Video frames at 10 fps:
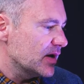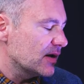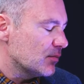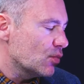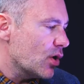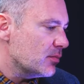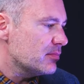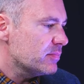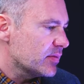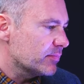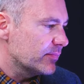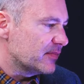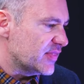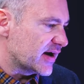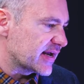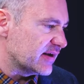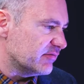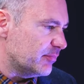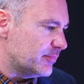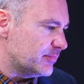one, that kind
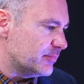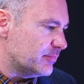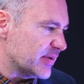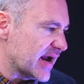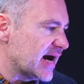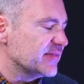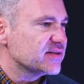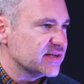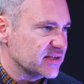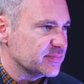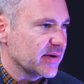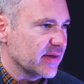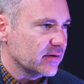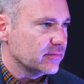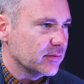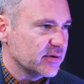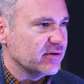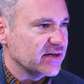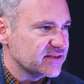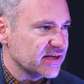of behind the scenes bit that nobody
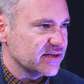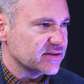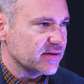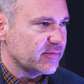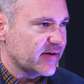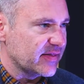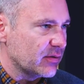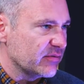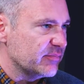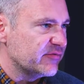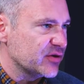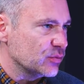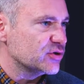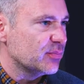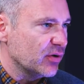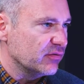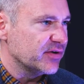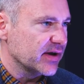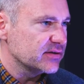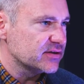really sees, and the fact that we've future-proofed
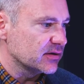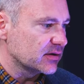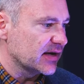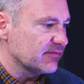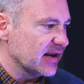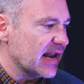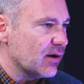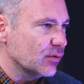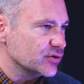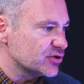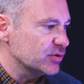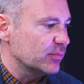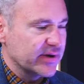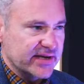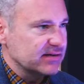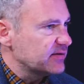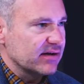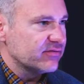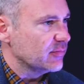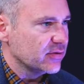it to kind of allow us to bring in data
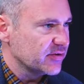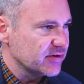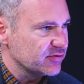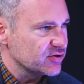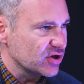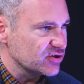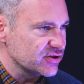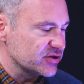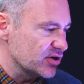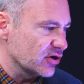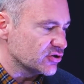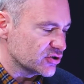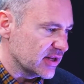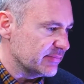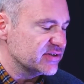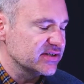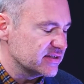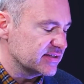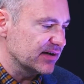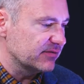from other different sources. You're not just limited to
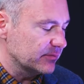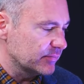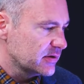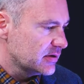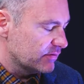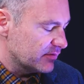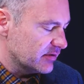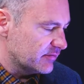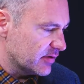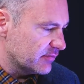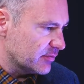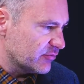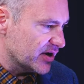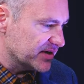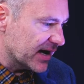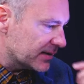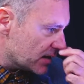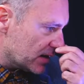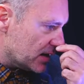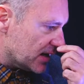data from Radar.
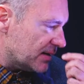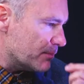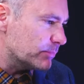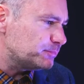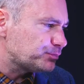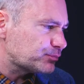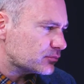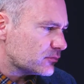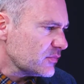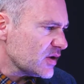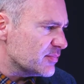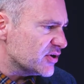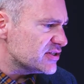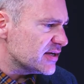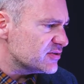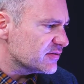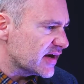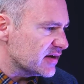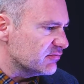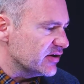But in terms of
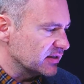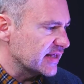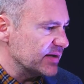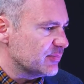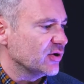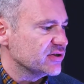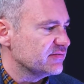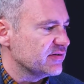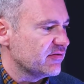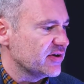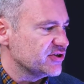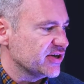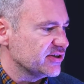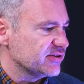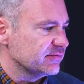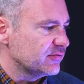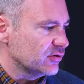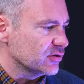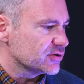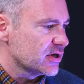kind of real key points of differentiation for
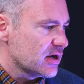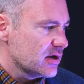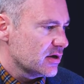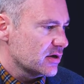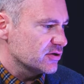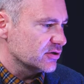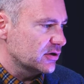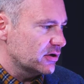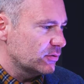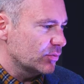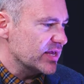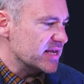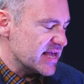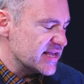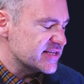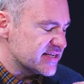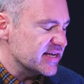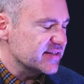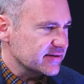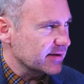us, so
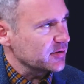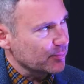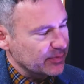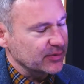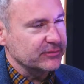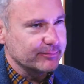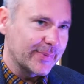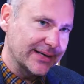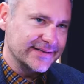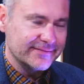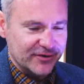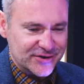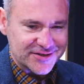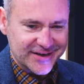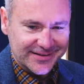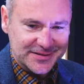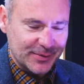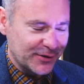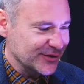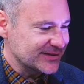I know people bandy phrases like this
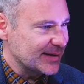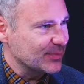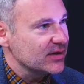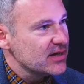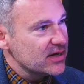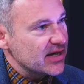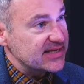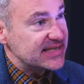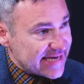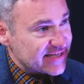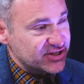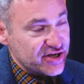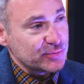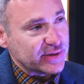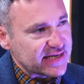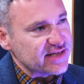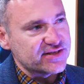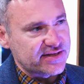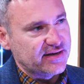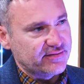about all the time, but it genuinely is
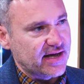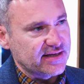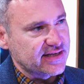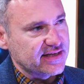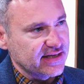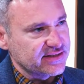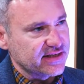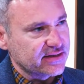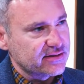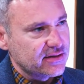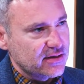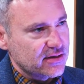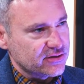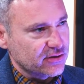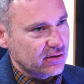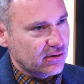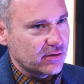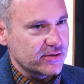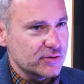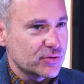state-of-the-art analytics. So
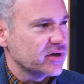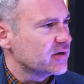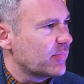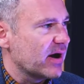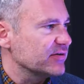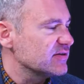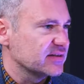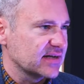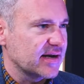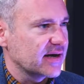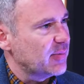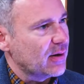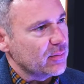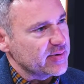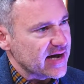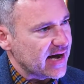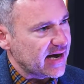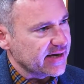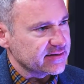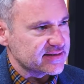you can compare it to things like kind of Power
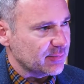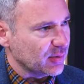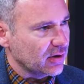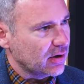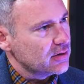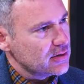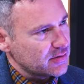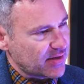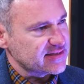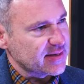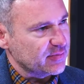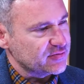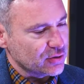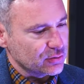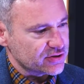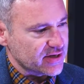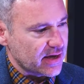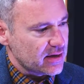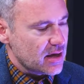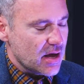BI, Tableau, that type of tool
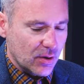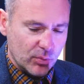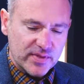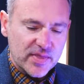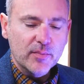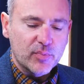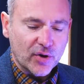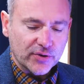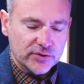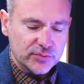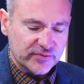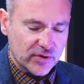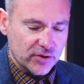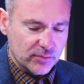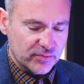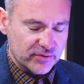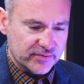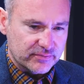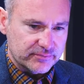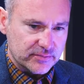set. And within the product, we've got a number of
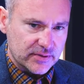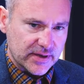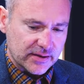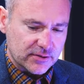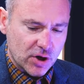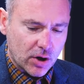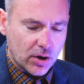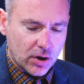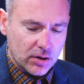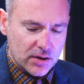kind of core